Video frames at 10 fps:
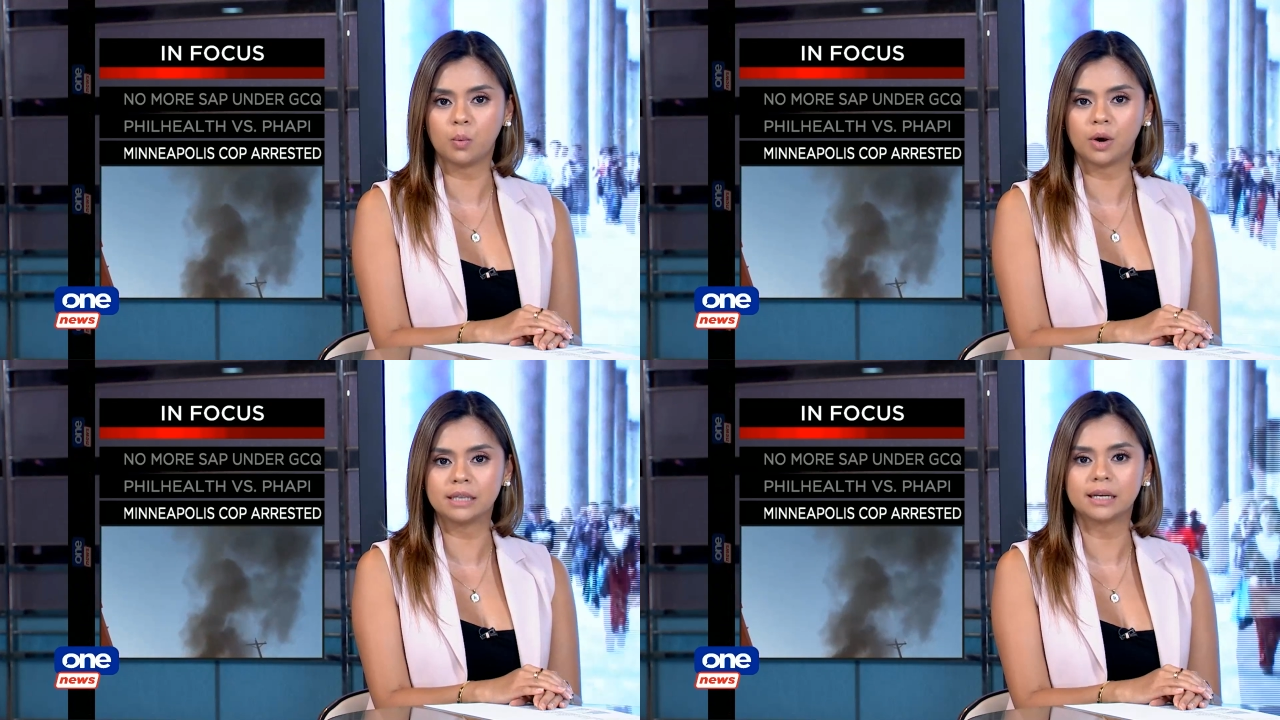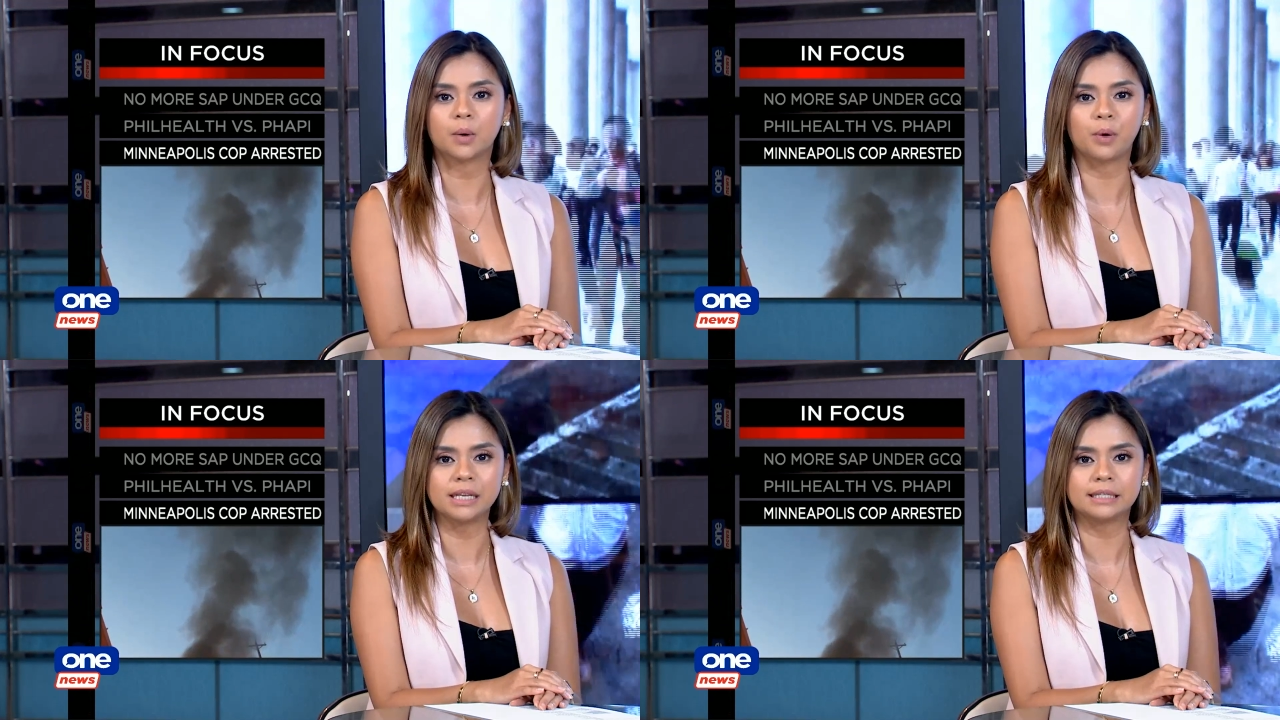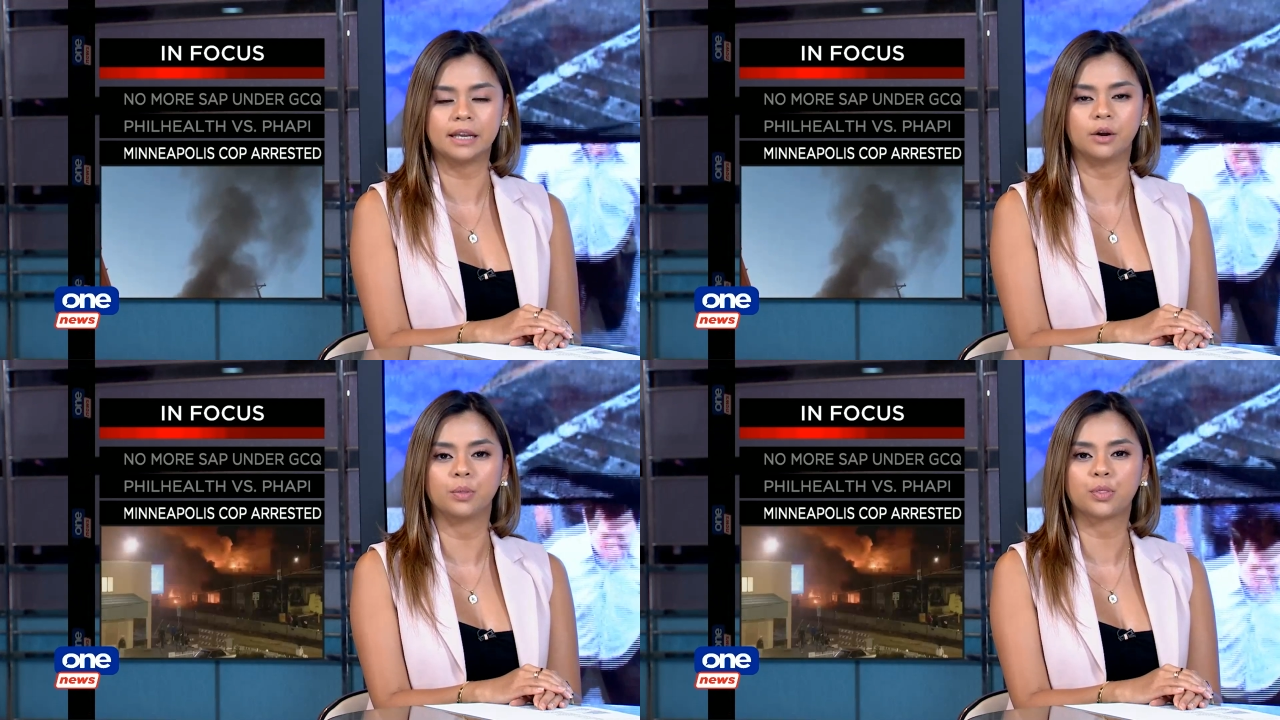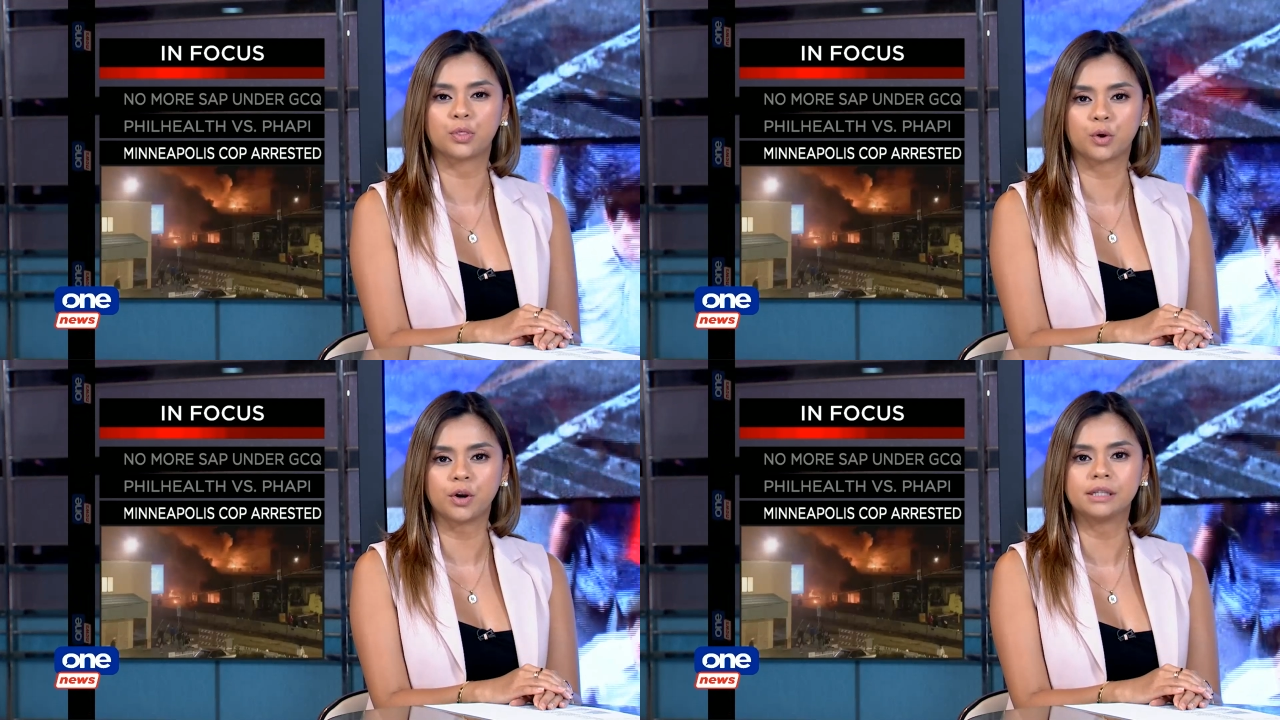was arrested on
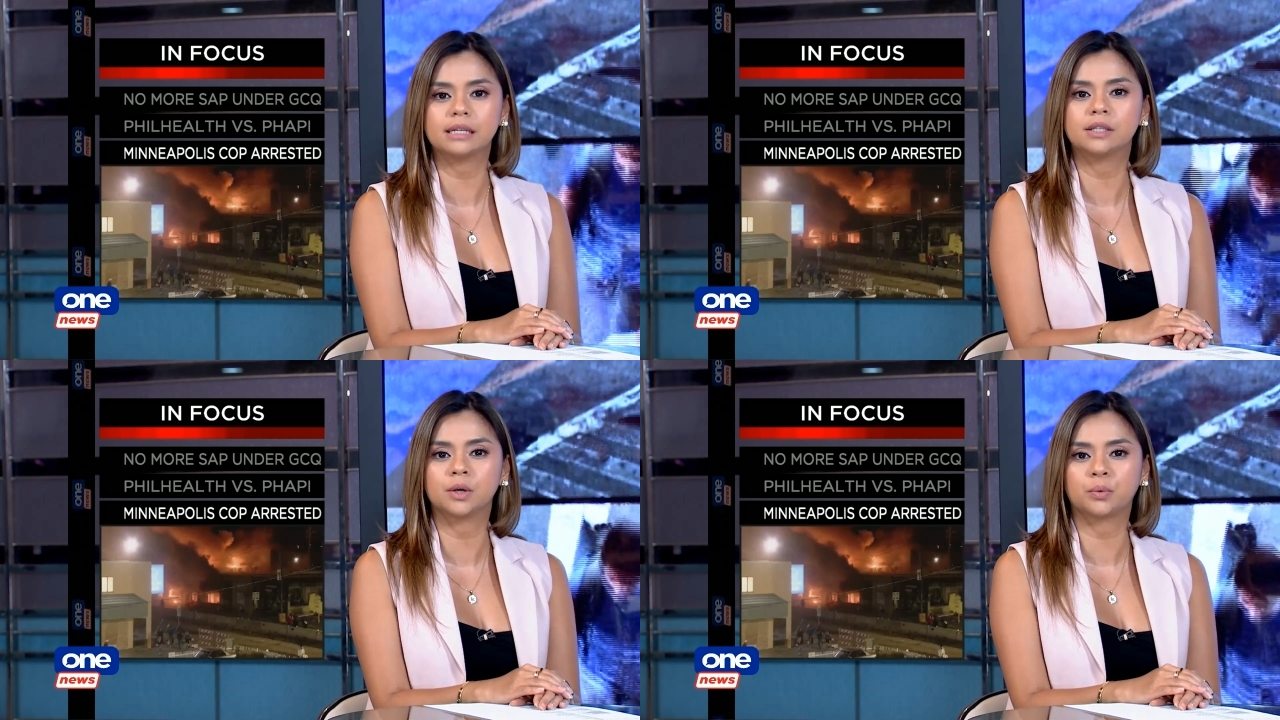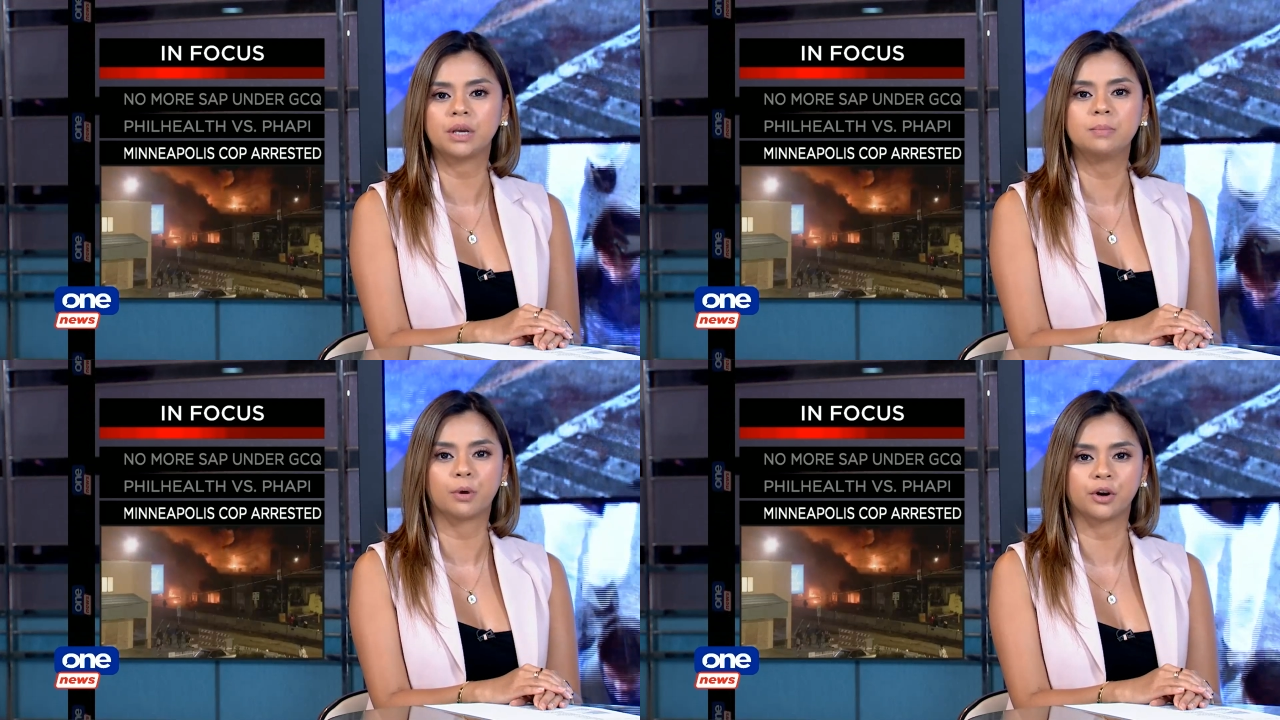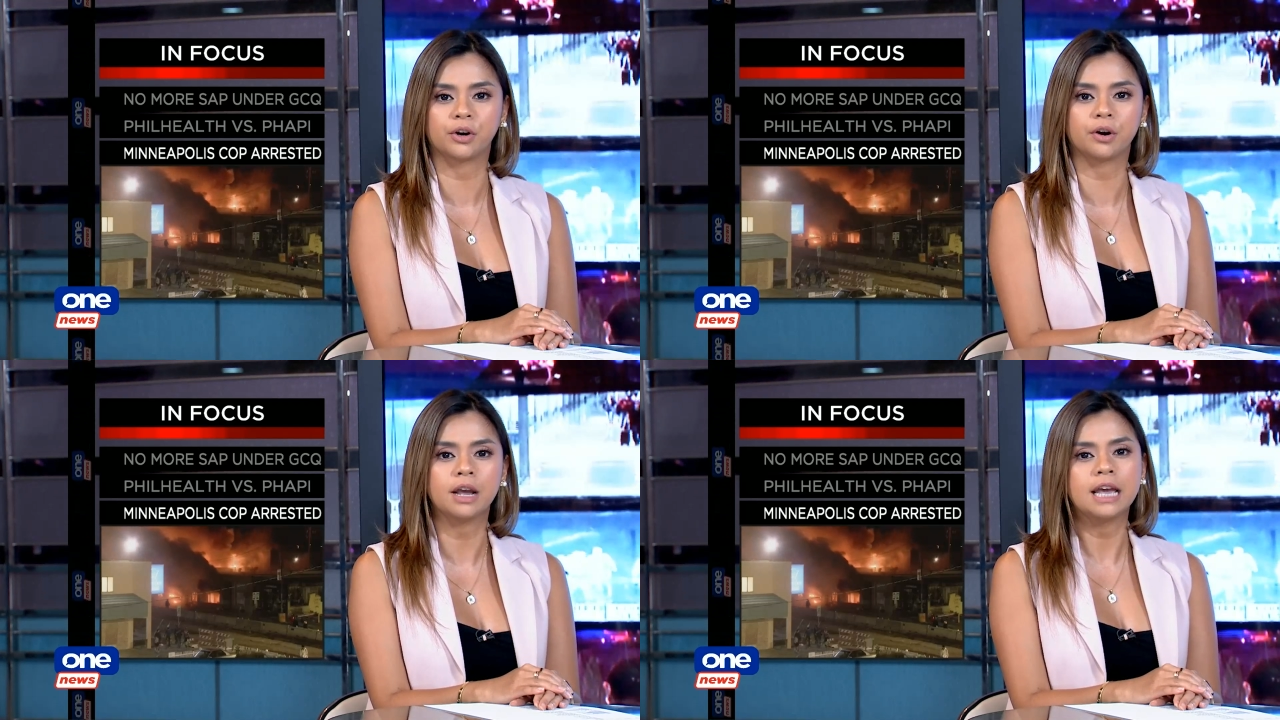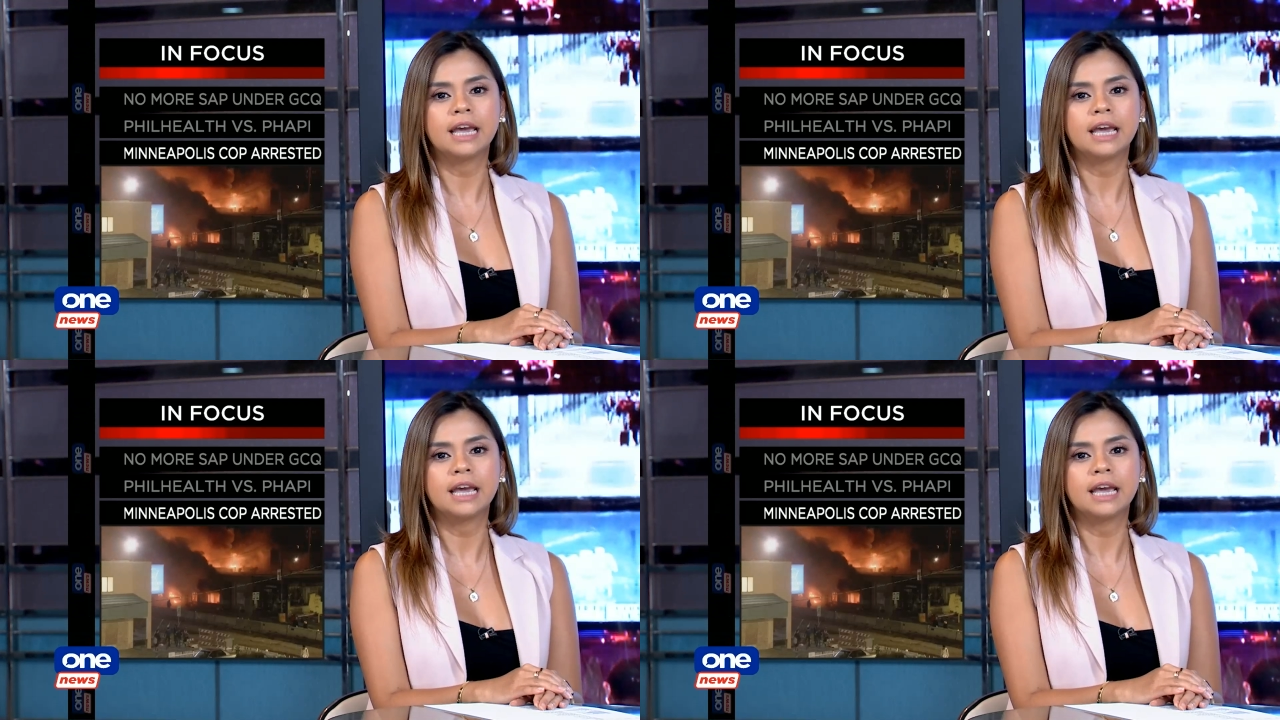third-degree murder